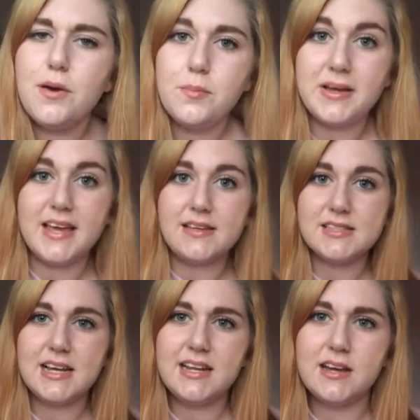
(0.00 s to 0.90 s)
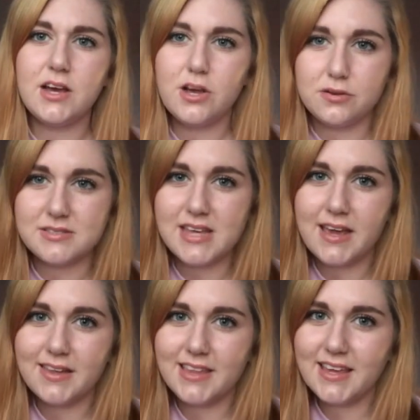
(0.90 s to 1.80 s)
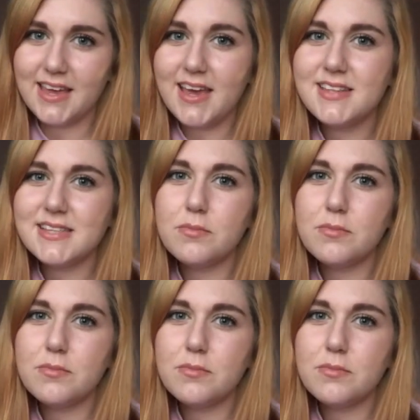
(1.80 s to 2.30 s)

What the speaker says: But yeah, Selena Oze, I think it is.